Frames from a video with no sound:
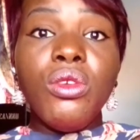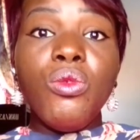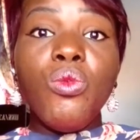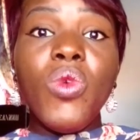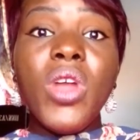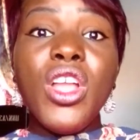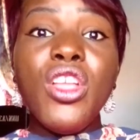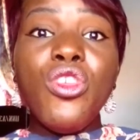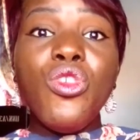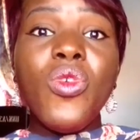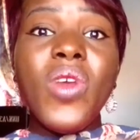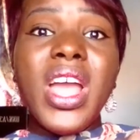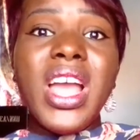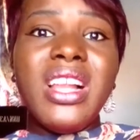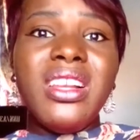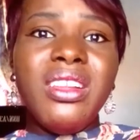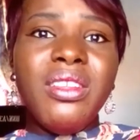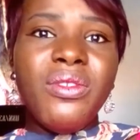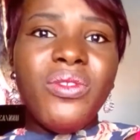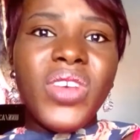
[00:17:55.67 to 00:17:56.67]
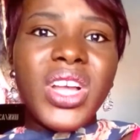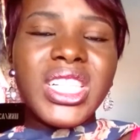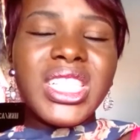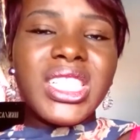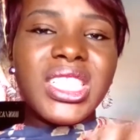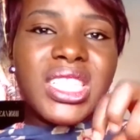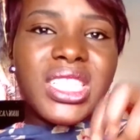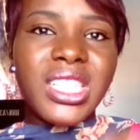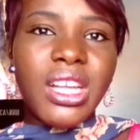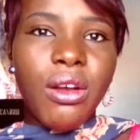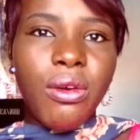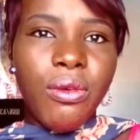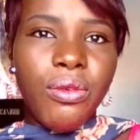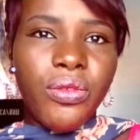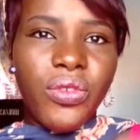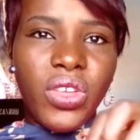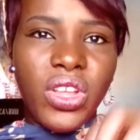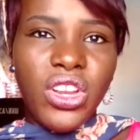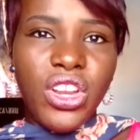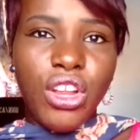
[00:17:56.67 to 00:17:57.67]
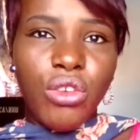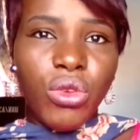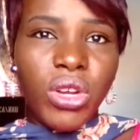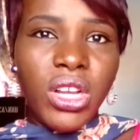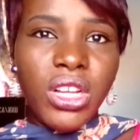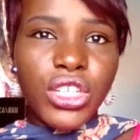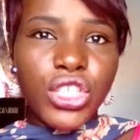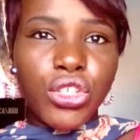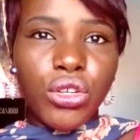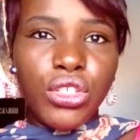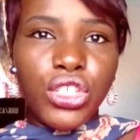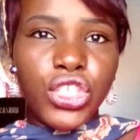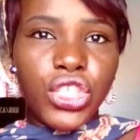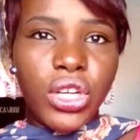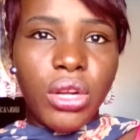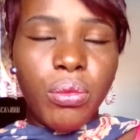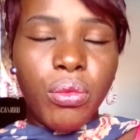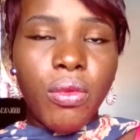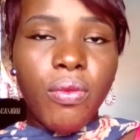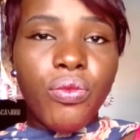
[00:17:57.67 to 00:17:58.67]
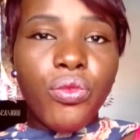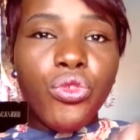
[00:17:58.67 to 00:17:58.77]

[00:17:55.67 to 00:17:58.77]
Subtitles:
When you elevate self in a relationship,